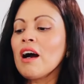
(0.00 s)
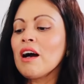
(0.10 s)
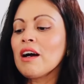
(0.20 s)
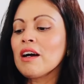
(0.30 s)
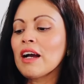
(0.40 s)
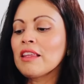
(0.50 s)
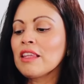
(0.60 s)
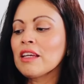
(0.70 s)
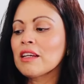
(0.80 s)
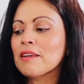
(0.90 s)
I
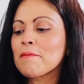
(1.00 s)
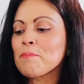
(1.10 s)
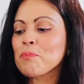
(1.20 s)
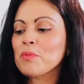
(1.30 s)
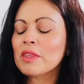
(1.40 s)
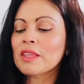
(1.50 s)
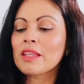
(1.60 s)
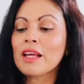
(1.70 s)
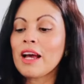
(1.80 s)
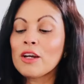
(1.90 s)
think,
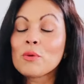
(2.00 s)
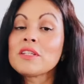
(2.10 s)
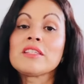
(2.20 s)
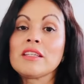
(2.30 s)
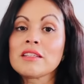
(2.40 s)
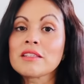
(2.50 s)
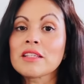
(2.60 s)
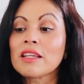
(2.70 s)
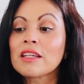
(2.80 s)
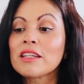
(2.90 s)
I always say this,
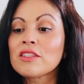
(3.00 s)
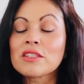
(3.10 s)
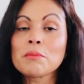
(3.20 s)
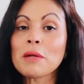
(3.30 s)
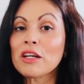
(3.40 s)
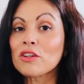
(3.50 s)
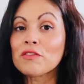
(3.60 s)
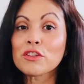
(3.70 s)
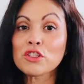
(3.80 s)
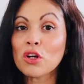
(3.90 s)
like, it doesn't matter
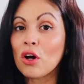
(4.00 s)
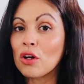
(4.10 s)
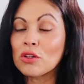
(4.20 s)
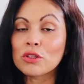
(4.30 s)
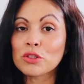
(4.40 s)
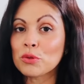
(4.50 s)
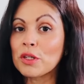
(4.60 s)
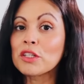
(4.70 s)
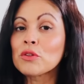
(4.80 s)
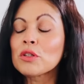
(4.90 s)
if you're tall or
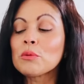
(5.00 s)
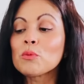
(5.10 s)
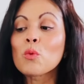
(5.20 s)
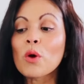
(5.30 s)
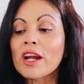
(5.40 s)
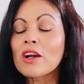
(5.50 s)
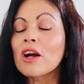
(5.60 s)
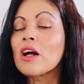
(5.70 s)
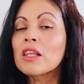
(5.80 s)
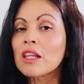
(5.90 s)
short. You can
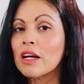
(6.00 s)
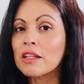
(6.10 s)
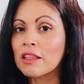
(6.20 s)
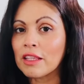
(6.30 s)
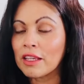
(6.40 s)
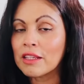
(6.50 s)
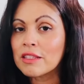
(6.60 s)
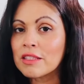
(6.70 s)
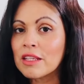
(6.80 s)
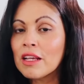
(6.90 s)
wear a lot of
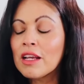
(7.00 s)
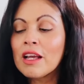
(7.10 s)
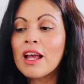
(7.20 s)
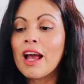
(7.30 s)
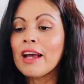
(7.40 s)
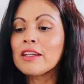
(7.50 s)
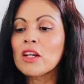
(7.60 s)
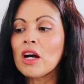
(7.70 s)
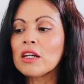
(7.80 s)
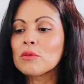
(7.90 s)
things and
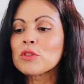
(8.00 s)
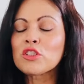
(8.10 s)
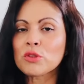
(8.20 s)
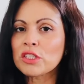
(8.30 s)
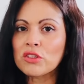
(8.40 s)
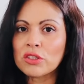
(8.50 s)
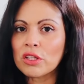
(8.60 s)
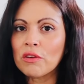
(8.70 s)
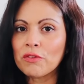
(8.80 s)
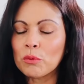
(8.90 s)
not restrict
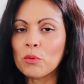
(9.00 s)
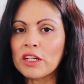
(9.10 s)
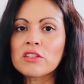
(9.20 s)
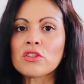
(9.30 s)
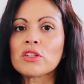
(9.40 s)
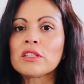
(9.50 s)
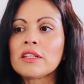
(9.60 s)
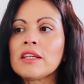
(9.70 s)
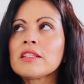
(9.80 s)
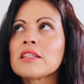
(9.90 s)
yourself from wearing certain
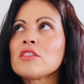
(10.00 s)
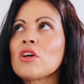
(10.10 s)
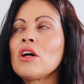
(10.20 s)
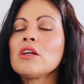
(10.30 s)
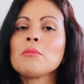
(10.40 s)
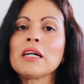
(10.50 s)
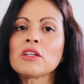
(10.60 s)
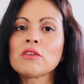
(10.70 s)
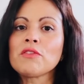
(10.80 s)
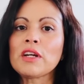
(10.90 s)
things. It's all a
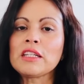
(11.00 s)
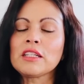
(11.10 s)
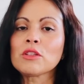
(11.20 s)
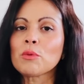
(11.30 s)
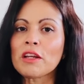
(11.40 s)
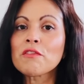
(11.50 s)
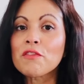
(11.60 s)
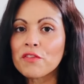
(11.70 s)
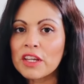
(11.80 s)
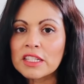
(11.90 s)
matter of finding the right
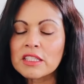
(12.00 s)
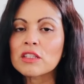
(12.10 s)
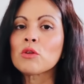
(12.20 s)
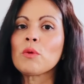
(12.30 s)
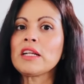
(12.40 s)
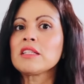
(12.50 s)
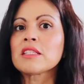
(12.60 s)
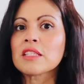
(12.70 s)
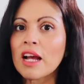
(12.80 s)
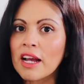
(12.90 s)
fit, the right
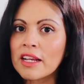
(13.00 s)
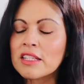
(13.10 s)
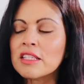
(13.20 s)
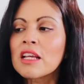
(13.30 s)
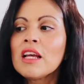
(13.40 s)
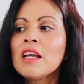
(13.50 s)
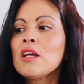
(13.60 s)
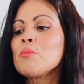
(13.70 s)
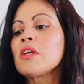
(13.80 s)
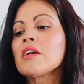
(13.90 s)
size.
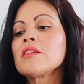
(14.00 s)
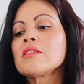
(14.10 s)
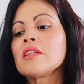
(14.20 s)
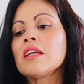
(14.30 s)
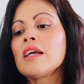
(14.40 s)
Because